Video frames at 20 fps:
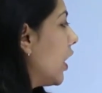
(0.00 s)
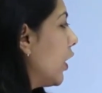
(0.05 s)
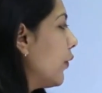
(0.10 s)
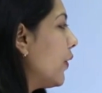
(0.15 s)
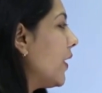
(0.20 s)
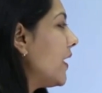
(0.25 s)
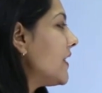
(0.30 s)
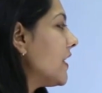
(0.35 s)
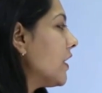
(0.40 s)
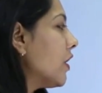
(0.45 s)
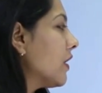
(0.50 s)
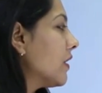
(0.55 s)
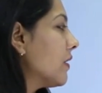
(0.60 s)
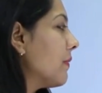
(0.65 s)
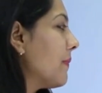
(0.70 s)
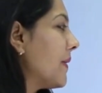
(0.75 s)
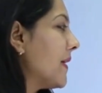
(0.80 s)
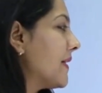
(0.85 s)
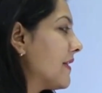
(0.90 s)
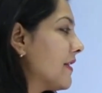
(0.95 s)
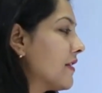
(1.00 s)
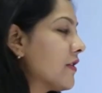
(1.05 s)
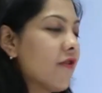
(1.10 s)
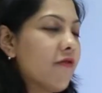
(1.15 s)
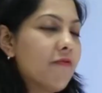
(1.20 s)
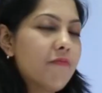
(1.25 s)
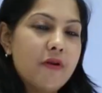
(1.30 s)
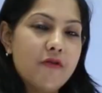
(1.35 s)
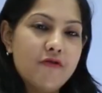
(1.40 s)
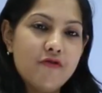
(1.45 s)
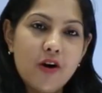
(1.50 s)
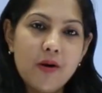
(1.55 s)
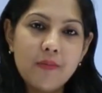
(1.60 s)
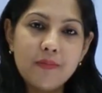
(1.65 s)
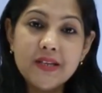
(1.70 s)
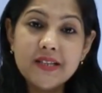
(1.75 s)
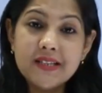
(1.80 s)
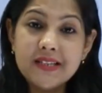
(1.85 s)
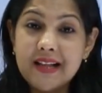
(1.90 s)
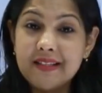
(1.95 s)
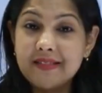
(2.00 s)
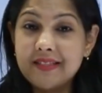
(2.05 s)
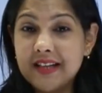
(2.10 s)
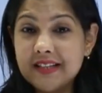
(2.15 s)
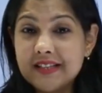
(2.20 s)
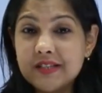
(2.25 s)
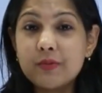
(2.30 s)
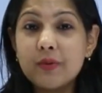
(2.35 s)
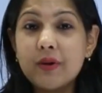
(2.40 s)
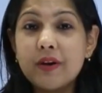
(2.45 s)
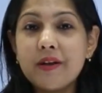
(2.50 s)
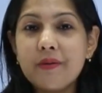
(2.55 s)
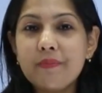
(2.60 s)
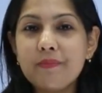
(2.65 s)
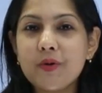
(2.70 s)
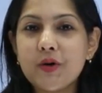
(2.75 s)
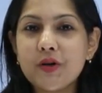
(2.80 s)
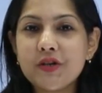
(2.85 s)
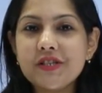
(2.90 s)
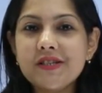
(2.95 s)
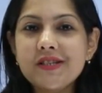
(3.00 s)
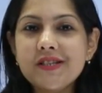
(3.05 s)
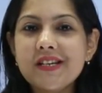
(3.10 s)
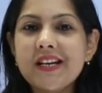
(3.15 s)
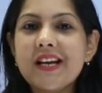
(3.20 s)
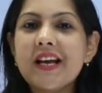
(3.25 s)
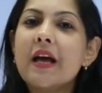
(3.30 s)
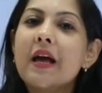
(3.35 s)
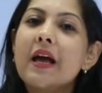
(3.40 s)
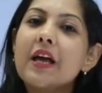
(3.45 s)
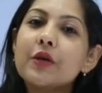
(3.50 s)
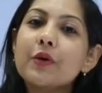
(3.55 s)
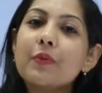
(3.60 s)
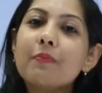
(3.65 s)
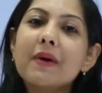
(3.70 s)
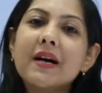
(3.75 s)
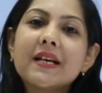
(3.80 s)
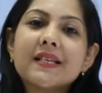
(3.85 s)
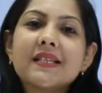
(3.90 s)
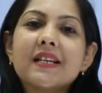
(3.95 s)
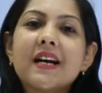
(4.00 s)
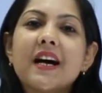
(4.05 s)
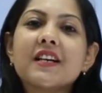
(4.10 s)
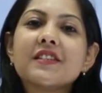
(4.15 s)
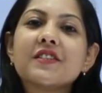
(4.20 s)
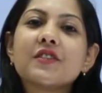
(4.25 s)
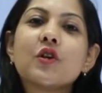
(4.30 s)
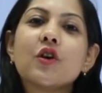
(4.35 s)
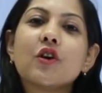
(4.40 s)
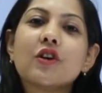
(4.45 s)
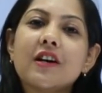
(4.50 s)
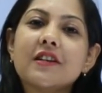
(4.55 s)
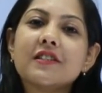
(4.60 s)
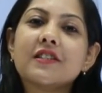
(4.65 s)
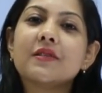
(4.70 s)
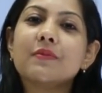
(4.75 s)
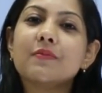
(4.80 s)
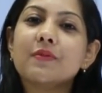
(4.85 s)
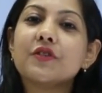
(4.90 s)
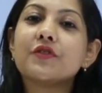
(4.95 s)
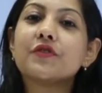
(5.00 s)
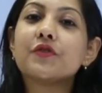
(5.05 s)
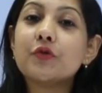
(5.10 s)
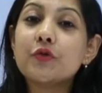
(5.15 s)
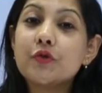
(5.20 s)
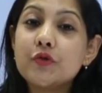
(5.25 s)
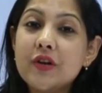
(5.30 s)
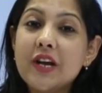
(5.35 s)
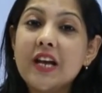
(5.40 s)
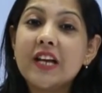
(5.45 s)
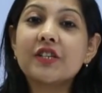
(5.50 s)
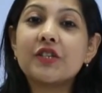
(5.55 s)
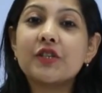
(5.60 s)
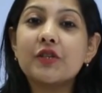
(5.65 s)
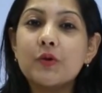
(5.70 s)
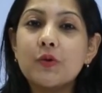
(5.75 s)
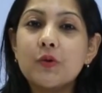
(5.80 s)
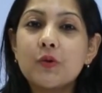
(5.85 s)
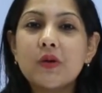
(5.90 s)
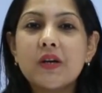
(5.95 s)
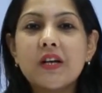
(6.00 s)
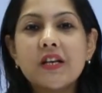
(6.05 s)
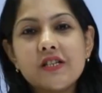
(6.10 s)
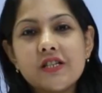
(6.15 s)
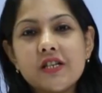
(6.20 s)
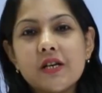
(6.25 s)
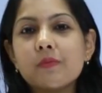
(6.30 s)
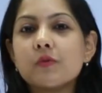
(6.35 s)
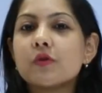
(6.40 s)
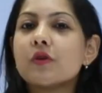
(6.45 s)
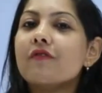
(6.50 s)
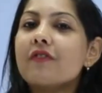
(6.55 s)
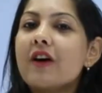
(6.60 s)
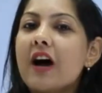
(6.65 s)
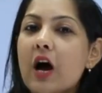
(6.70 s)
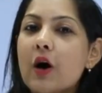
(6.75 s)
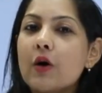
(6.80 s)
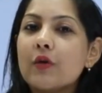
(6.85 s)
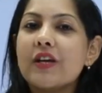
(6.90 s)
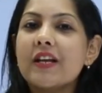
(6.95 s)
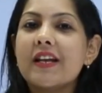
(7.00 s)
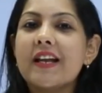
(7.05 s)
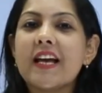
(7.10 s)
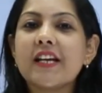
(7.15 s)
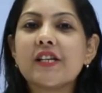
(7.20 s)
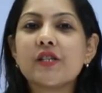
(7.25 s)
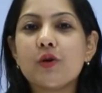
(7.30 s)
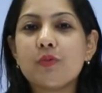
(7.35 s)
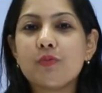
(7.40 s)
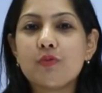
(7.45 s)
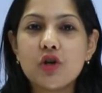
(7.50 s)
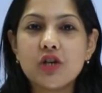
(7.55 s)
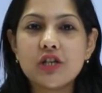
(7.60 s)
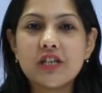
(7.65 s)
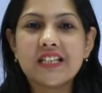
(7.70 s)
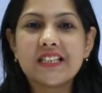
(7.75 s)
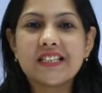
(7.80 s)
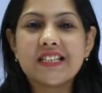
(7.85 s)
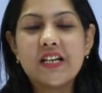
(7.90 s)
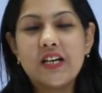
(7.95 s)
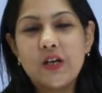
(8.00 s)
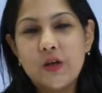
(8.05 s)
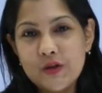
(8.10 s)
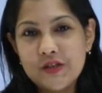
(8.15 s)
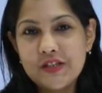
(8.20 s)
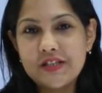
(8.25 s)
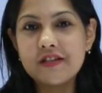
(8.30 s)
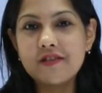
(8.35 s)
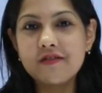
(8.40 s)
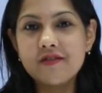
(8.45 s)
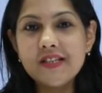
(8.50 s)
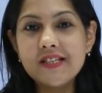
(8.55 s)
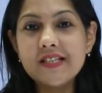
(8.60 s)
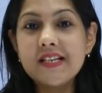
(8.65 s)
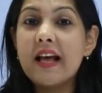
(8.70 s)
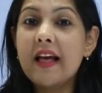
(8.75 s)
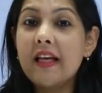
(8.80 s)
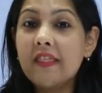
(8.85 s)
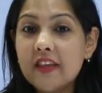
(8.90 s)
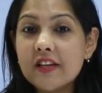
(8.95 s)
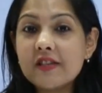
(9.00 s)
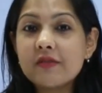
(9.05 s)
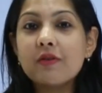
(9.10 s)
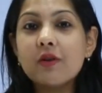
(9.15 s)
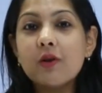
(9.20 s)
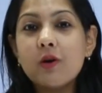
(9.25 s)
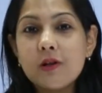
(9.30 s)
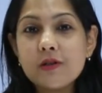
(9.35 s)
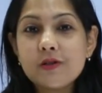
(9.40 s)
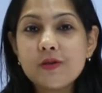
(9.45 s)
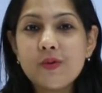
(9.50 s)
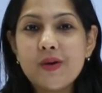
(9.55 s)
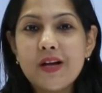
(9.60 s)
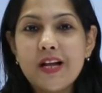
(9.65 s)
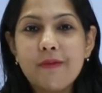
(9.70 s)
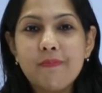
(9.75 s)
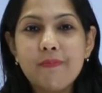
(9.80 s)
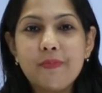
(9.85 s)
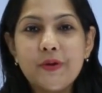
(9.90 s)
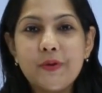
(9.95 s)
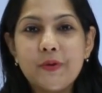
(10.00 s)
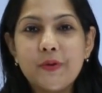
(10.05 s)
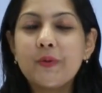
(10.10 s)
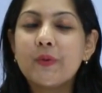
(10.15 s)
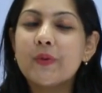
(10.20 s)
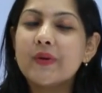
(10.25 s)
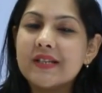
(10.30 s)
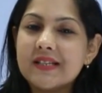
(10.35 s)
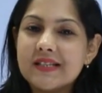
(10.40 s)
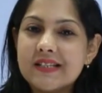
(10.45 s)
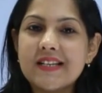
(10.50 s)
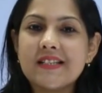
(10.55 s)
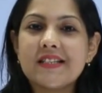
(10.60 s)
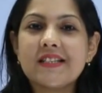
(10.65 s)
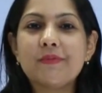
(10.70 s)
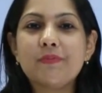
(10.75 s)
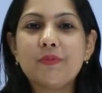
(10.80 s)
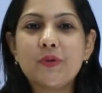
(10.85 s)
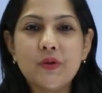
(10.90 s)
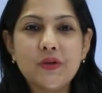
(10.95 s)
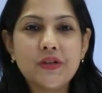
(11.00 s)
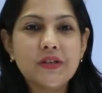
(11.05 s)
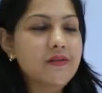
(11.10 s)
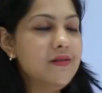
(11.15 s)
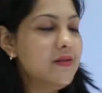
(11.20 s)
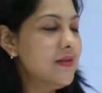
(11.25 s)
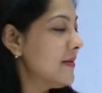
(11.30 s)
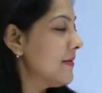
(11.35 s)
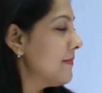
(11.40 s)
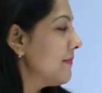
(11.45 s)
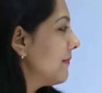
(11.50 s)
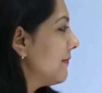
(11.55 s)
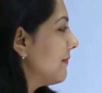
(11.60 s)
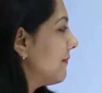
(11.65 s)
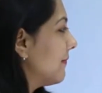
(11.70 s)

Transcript: Rating on the basis of performance, and that's very important. You must ask your customers to rate you in terms of how they liked your product or service. This will also help you with the testimonials